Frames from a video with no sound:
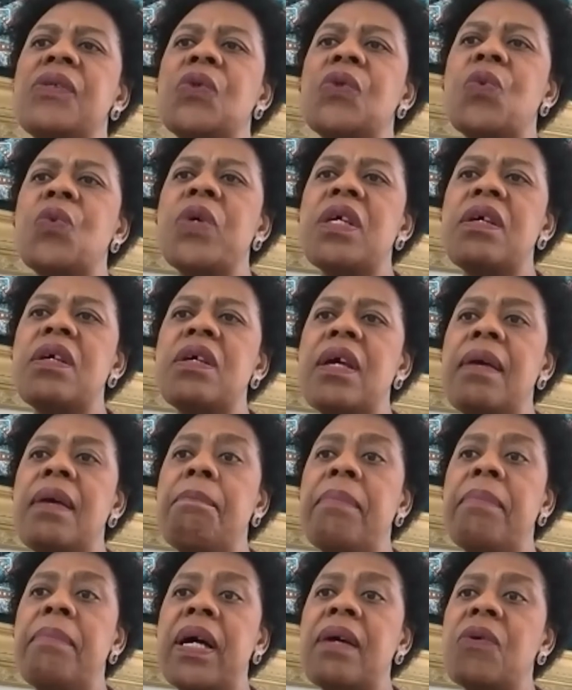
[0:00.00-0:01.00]
we
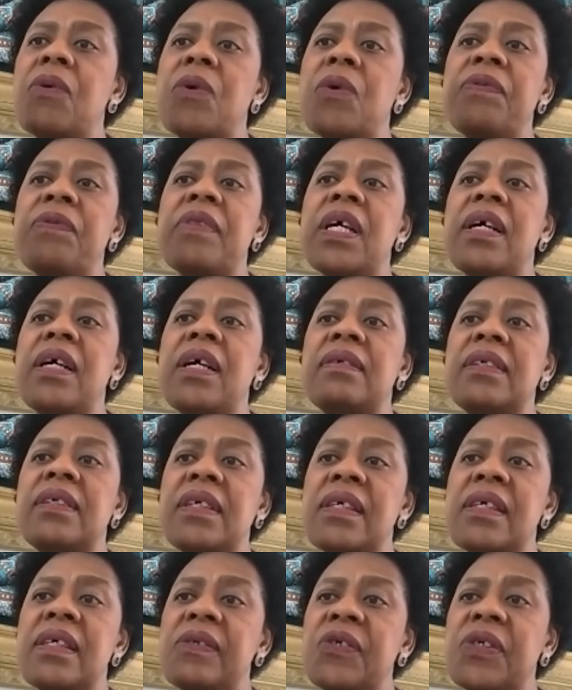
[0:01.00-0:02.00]
embark on the
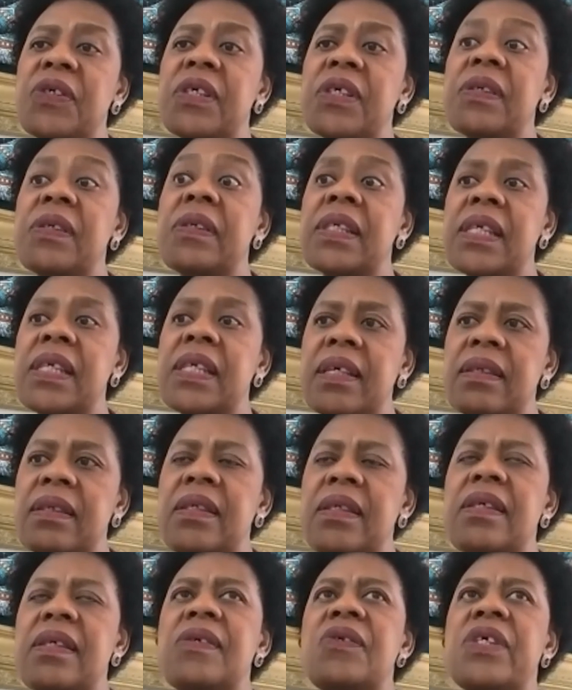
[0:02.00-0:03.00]
agricultural
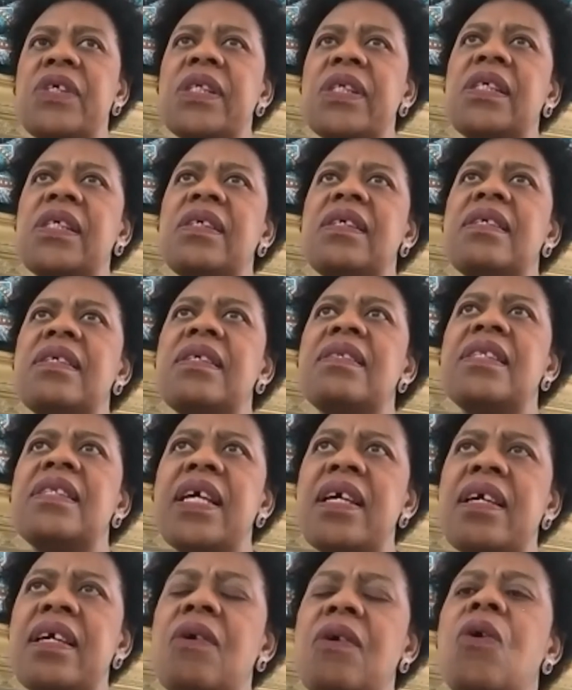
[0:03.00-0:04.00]
sector strategy,
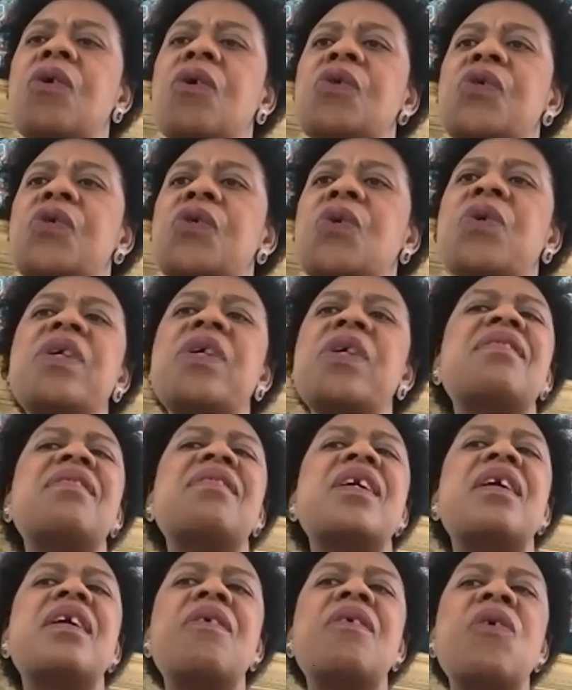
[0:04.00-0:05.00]
they also in
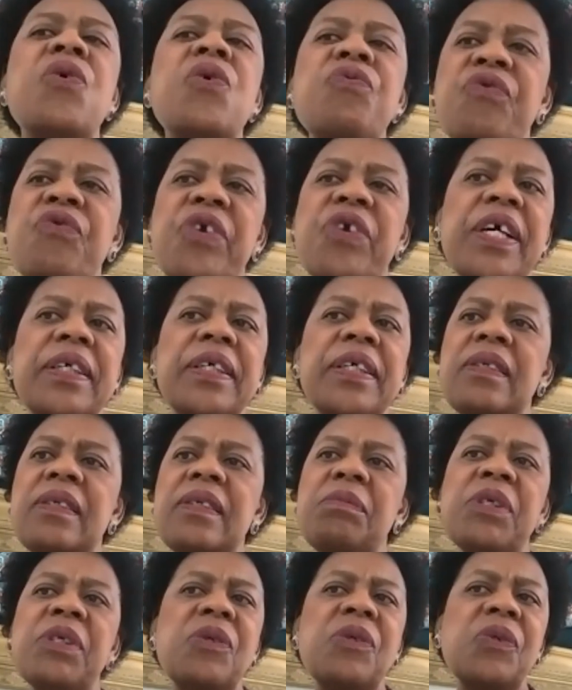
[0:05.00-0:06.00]
their own right,
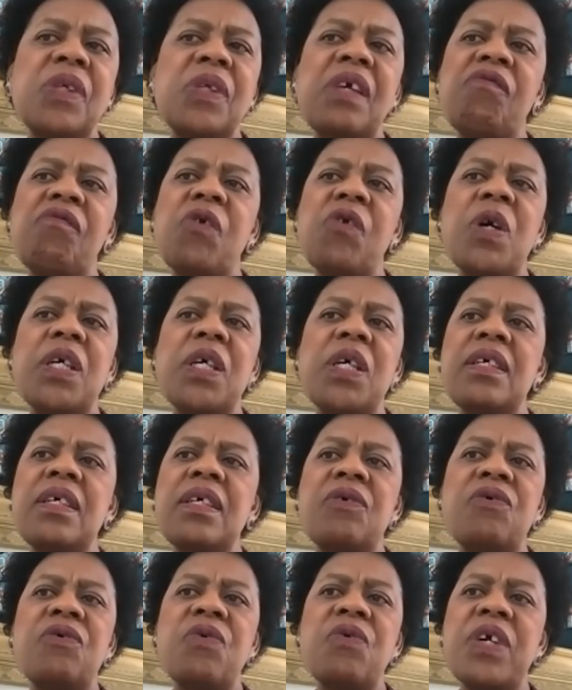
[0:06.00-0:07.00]
because if you are in a
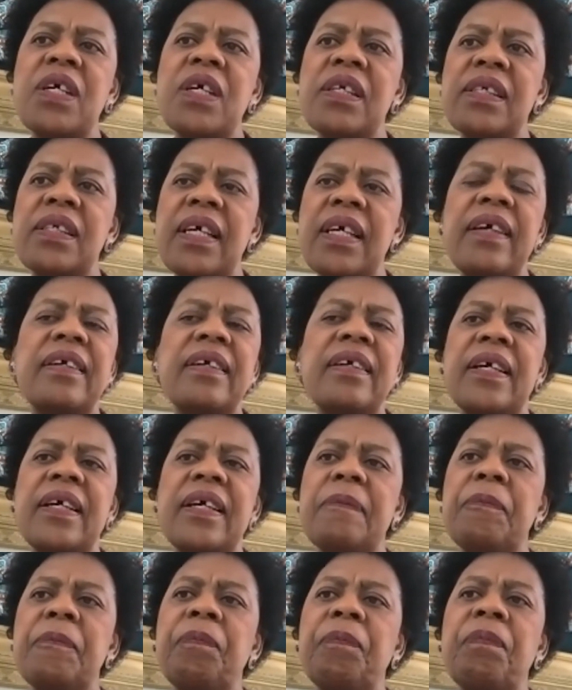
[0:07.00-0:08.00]
rural area,
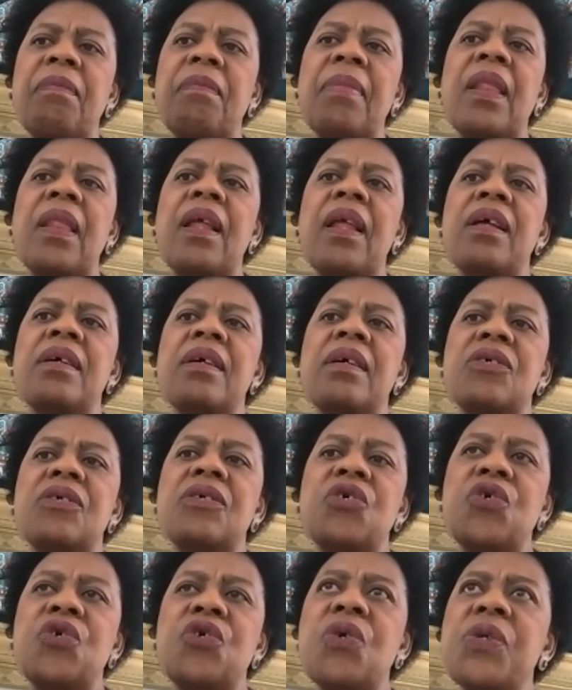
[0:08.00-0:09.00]

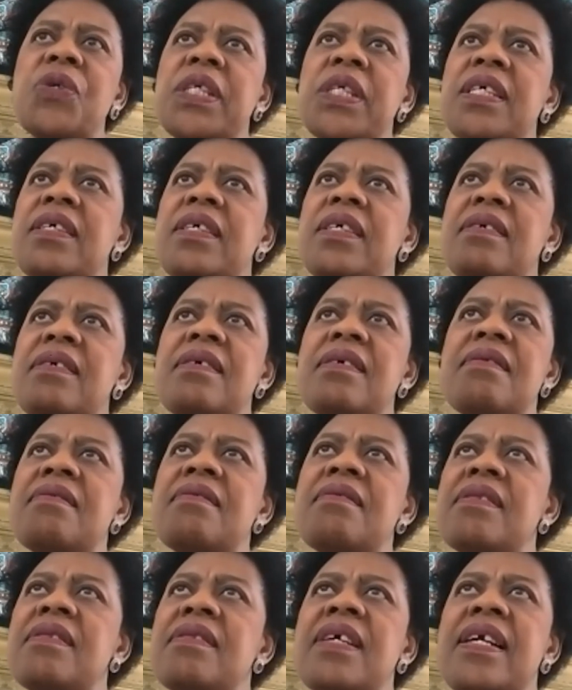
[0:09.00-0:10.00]
surely
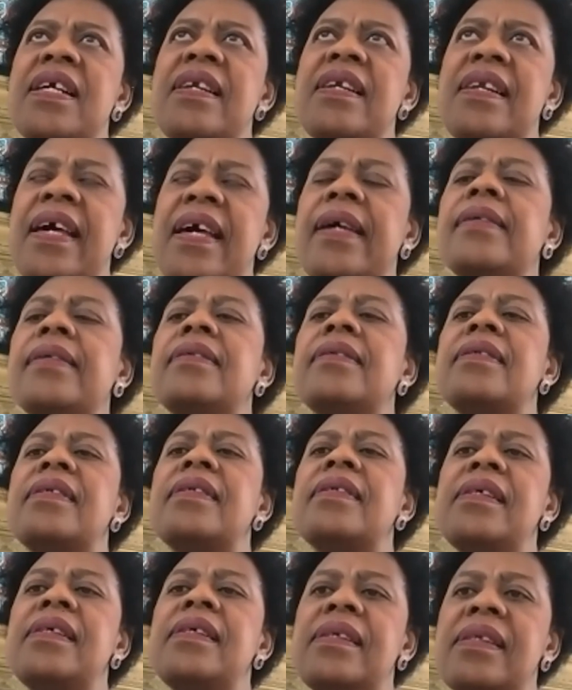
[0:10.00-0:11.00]
the land
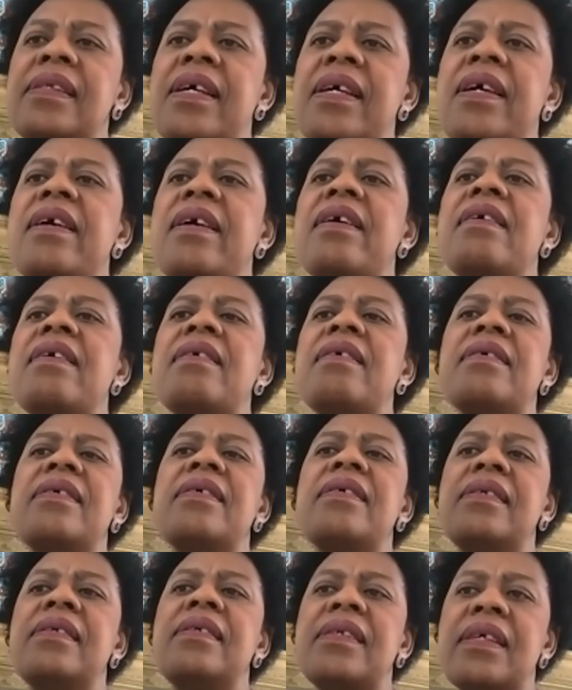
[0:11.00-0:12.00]
is there,
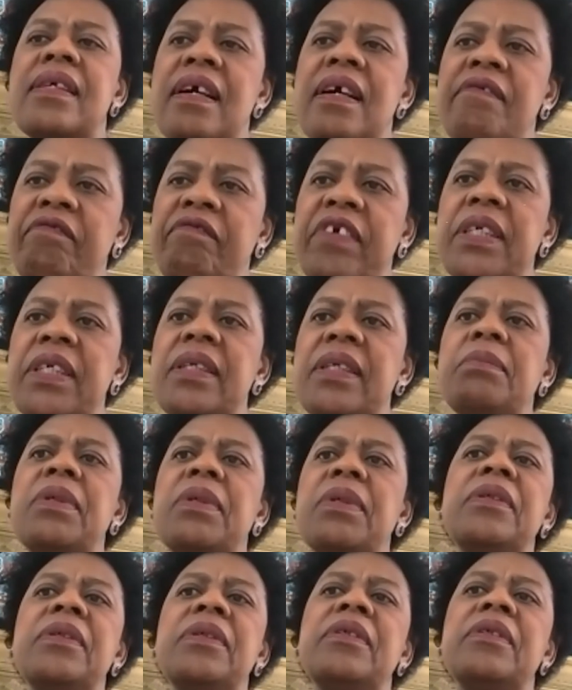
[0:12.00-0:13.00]
is
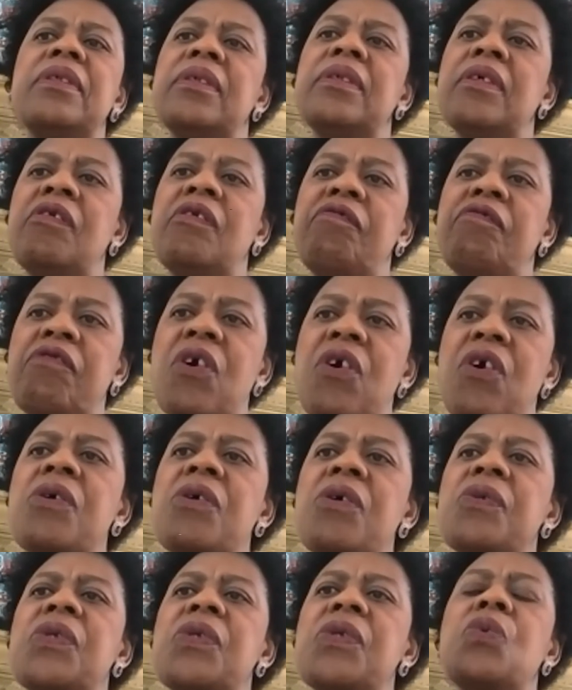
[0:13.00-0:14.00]
available. Of
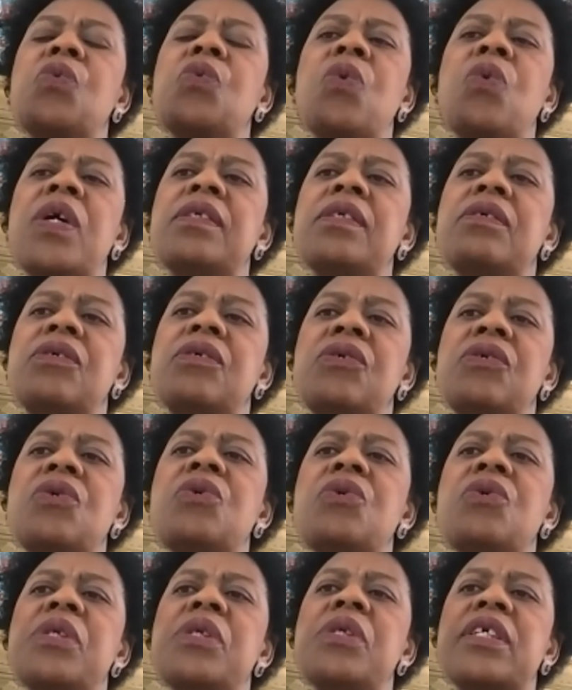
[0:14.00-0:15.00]
course, what you
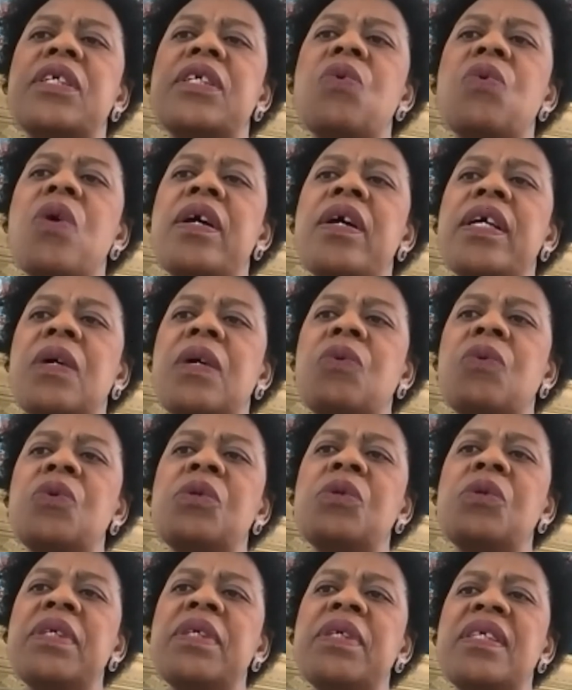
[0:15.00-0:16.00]
will require will
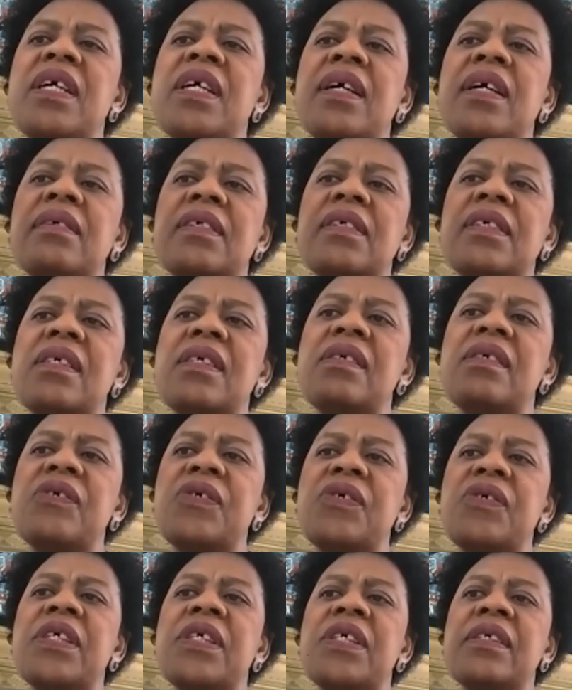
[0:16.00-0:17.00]
be the
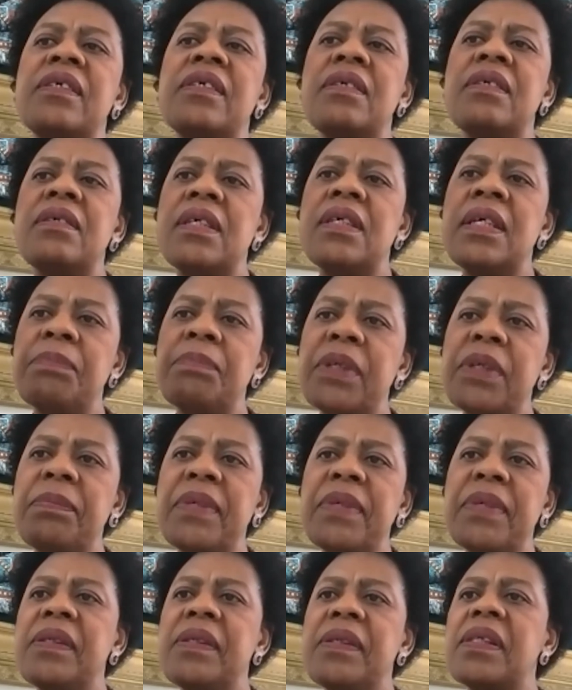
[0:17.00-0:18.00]
agricultural
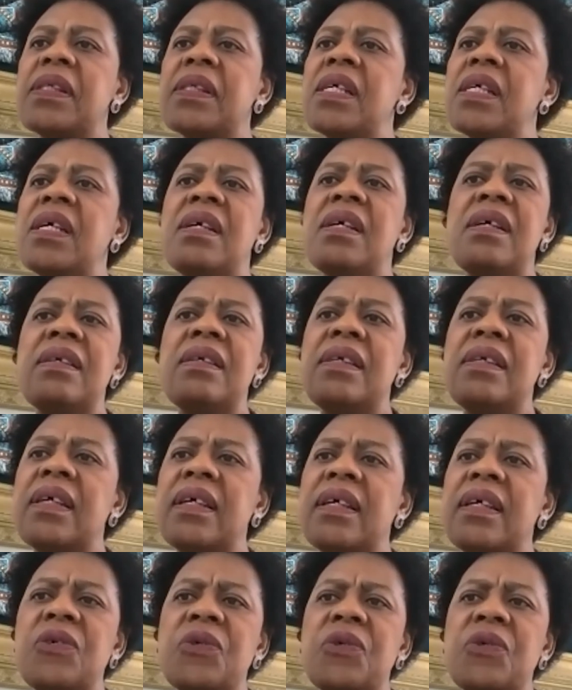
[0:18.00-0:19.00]
implements, yeah,
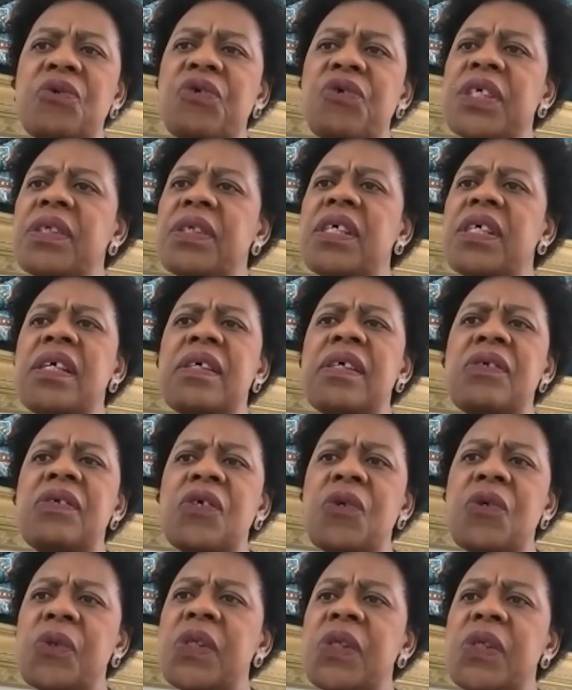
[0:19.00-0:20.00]
like your tractor,
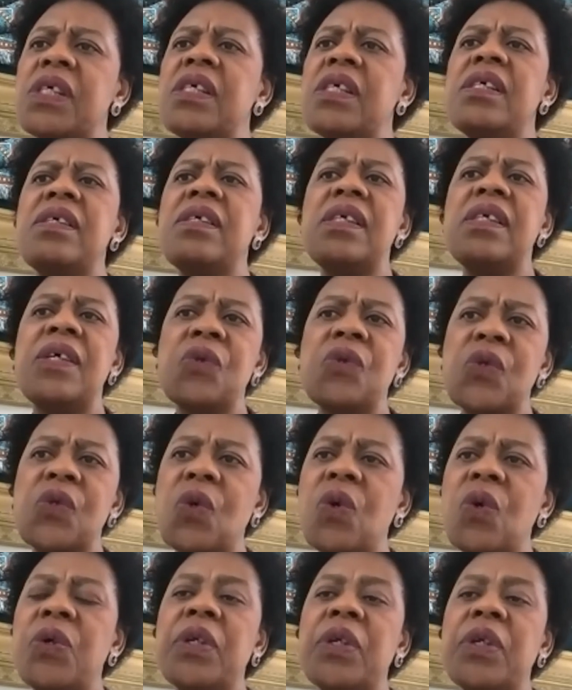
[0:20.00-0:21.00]
your seeds, and so
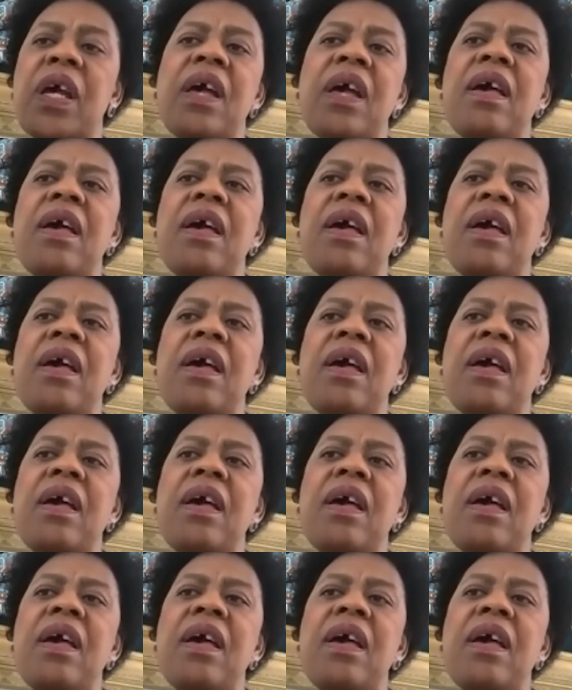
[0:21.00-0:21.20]
on.